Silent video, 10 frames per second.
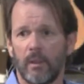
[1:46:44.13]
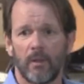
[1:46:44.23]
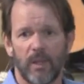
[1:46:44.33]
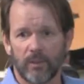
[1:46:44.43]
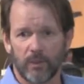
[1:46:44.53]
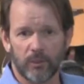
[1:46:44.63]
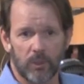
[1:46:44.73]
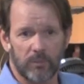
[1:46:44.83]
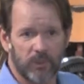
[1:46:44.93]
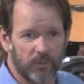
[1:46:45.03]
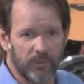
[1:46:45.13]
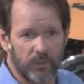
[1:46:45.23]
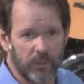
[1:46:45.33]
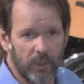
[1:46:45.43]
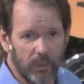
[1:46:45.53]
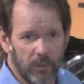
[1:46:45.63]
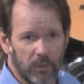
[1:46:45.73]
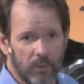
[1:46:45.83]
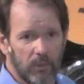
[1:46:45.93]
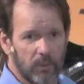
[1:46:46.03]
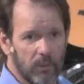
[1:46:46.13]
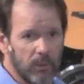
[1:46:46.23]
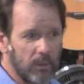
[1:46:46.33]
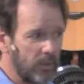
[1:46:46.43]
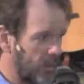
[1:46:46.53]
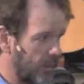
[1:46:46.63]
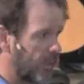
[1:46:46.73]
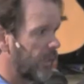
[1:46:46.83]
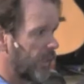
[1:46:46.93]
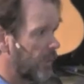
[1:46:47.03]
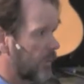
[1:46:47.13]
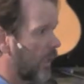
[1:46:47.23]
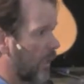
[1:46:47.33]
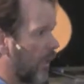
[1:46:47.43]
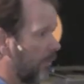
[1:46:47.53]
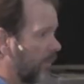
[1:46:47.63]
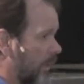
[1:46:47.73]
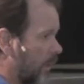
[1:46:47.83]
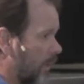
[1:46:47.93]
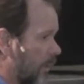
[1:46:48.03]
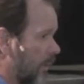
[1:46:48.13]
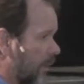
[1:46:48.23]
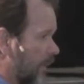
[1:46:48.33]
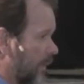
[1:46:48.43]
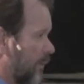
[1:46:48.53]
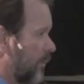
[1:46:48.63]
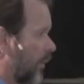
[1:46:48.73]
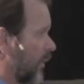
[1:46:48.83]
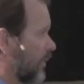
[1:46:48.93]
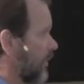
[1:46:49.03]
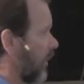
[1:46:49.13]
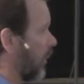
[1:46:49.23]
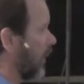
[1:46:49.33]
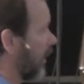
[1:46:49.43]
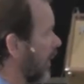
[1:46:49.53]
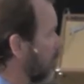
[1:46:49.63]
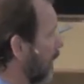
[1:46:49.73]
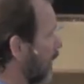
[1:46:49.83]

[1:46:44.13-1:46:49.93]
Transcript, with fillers: I don't have to concern myself with anything. Uh-huh. He'll take care of me. Praise His holy name.